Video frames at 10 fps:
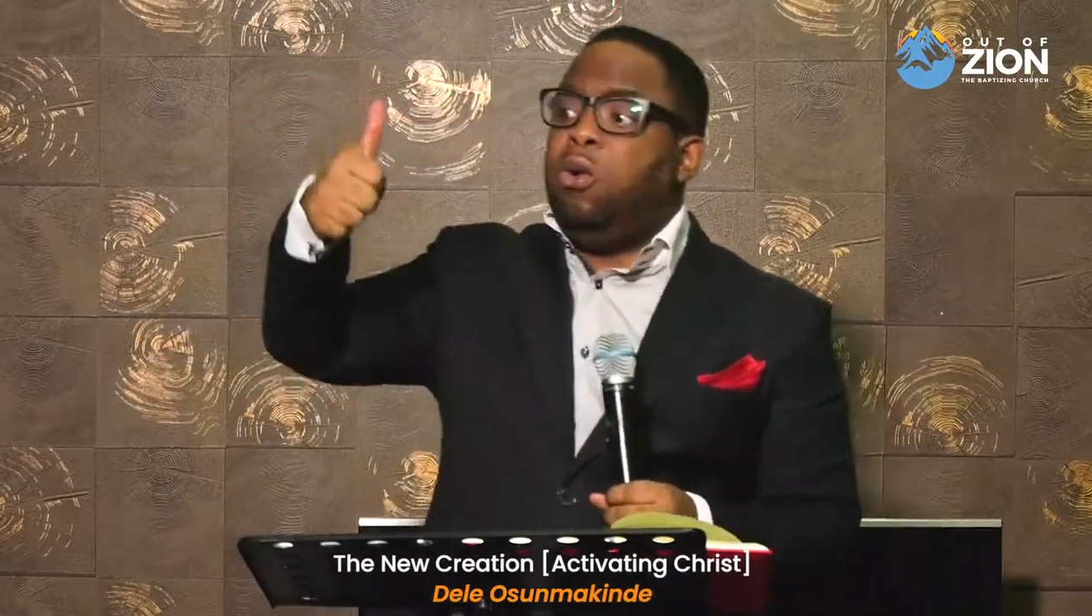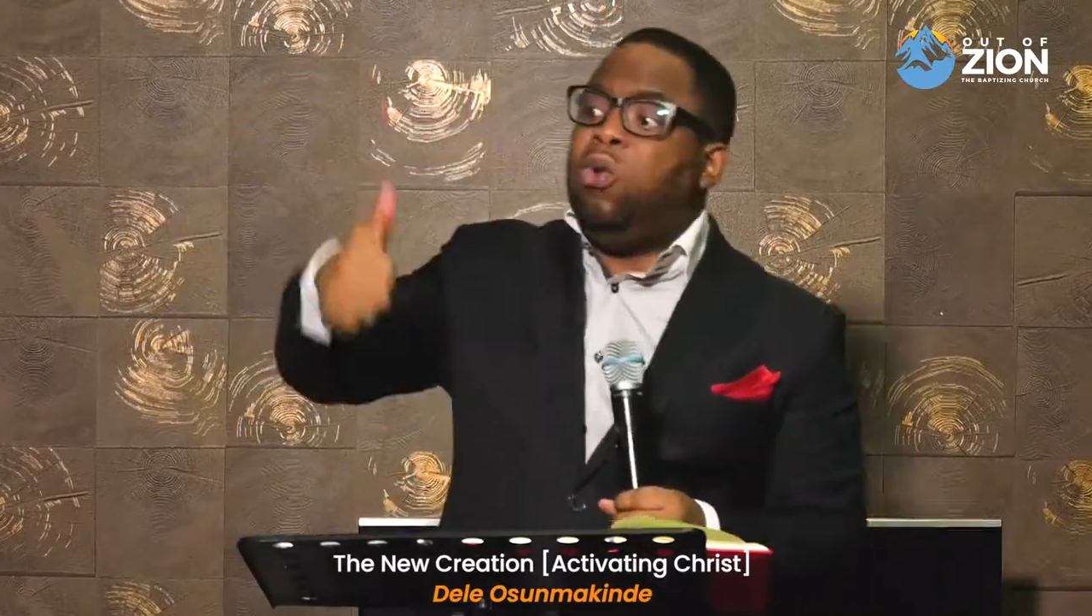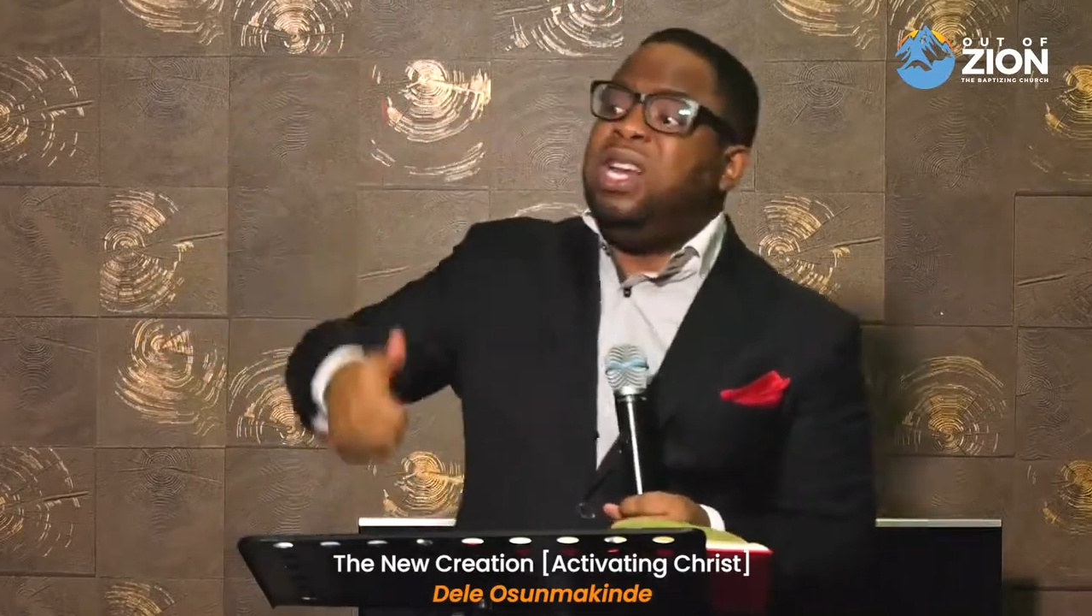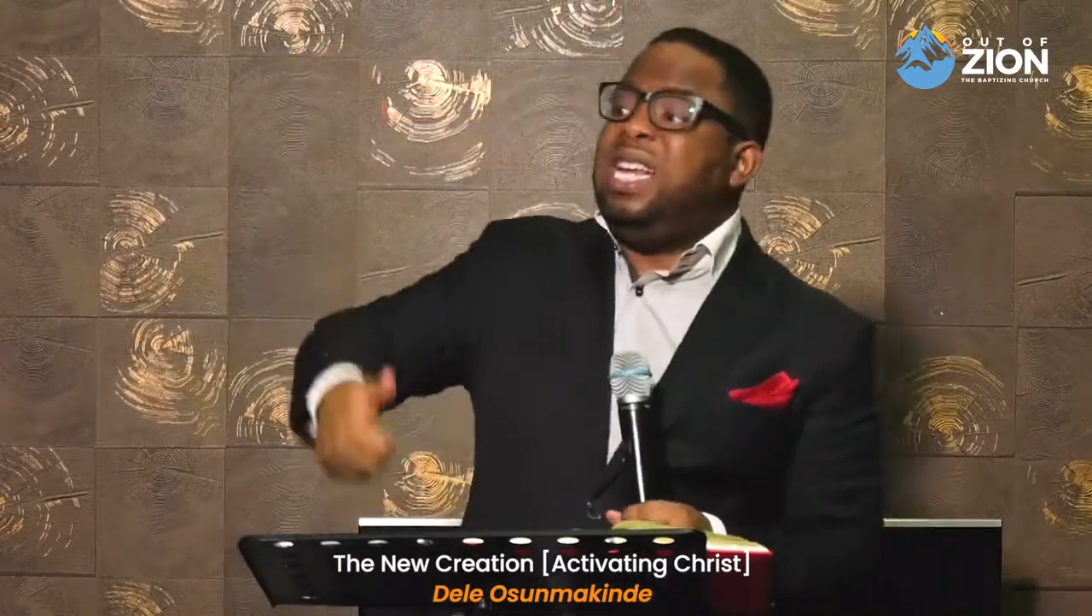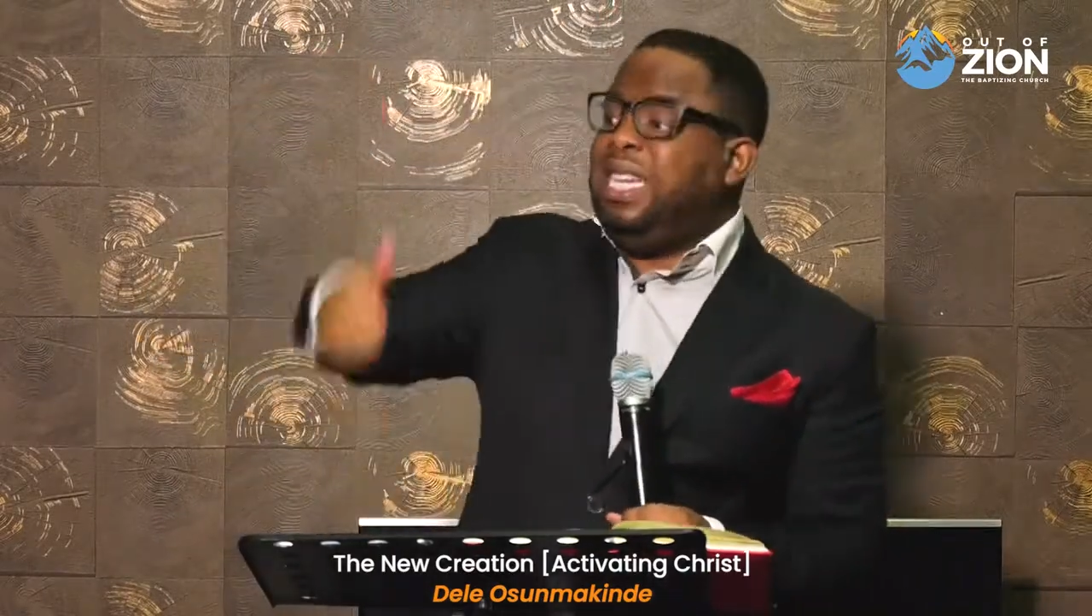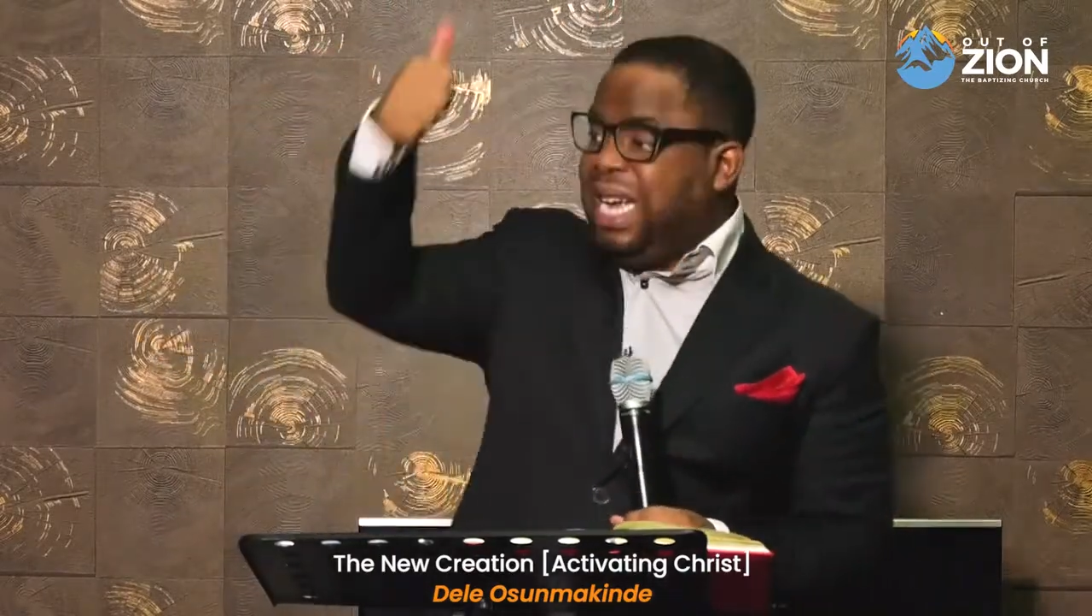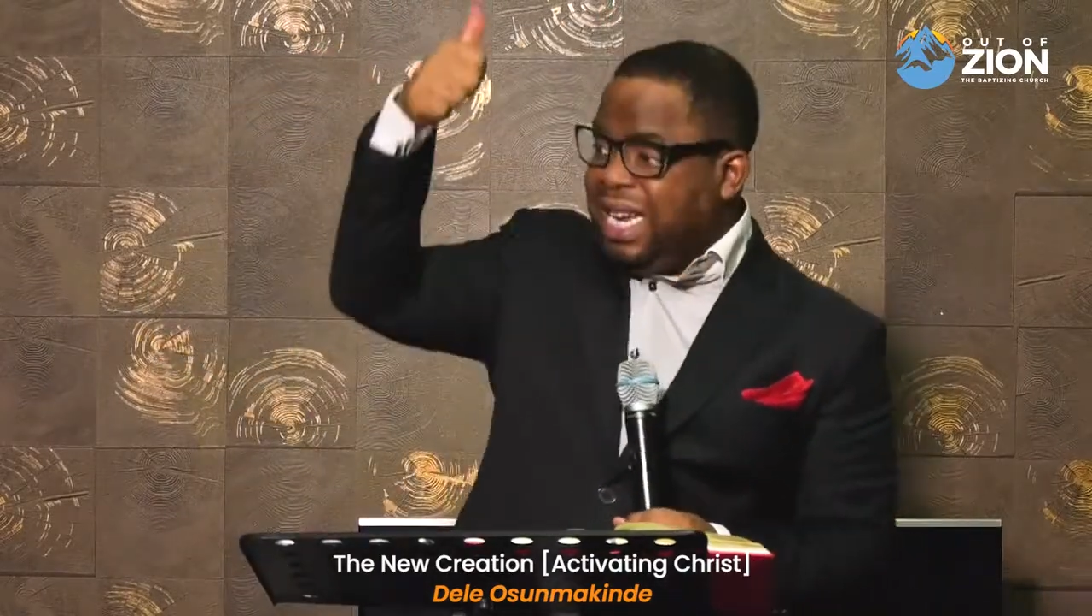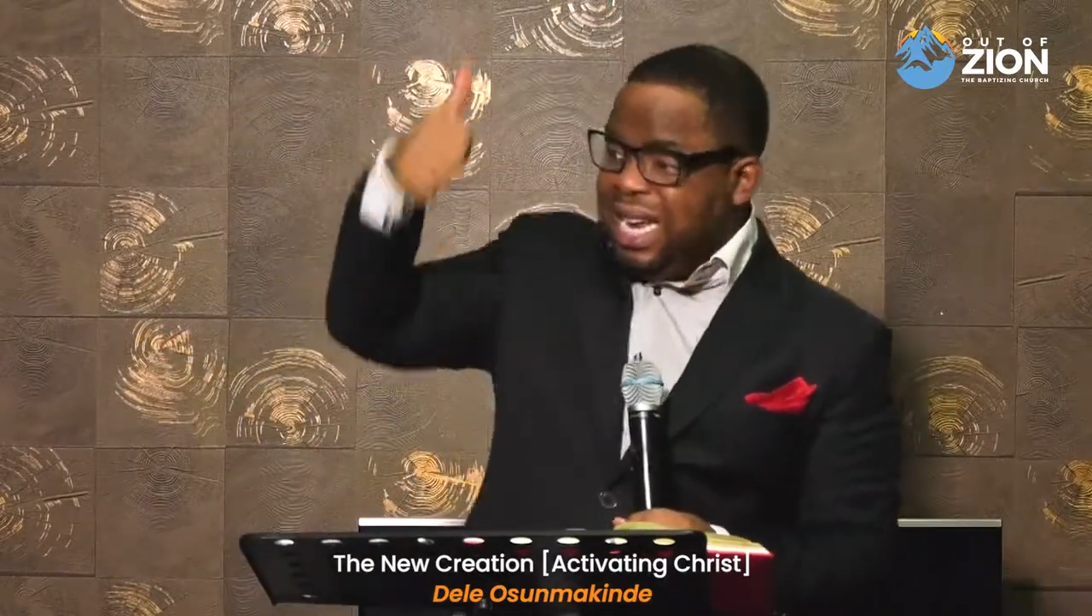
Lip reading: We need an